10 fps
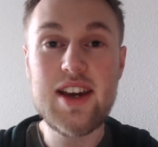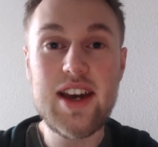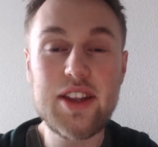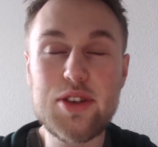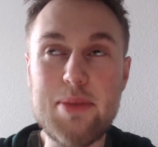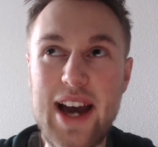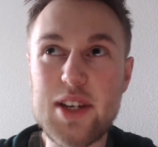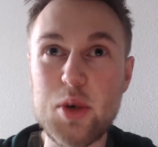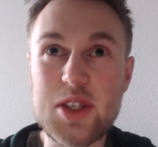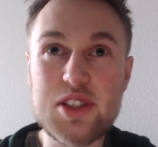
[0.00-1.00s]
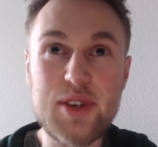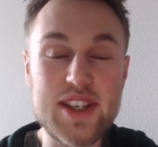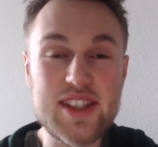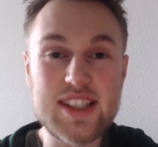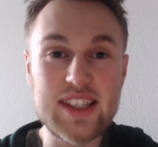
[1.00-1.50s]
And to imagine what
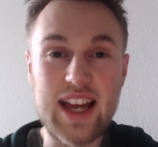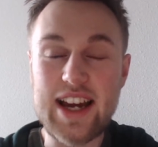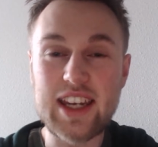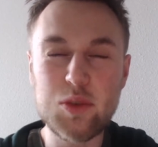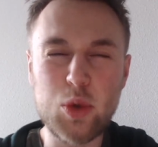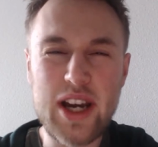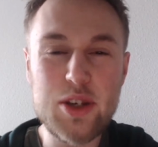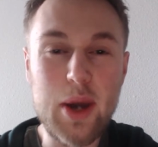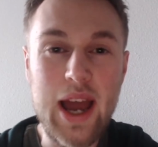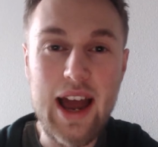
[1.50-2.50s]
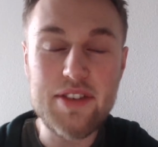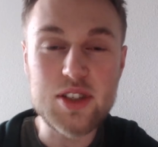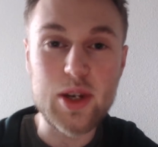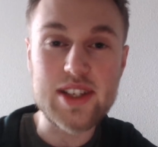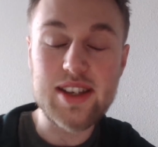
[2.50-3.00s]
stress is like and why you have
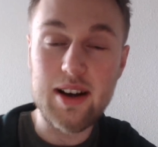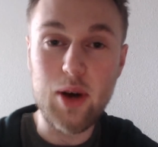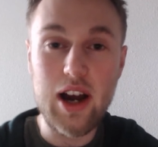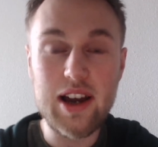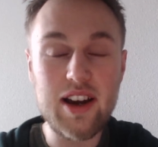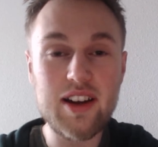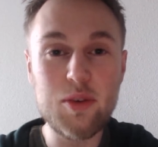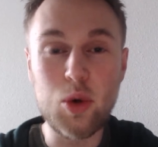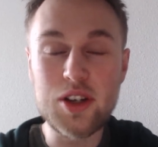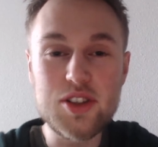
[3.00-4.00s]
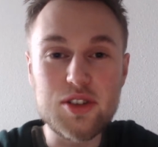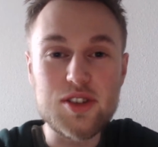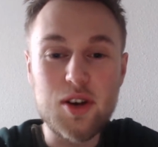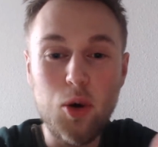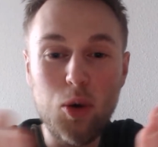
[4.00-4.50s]
stress, I want you
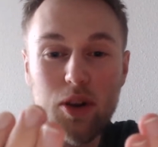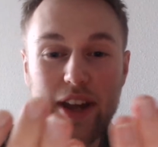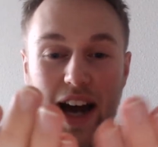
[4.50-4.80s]
to hold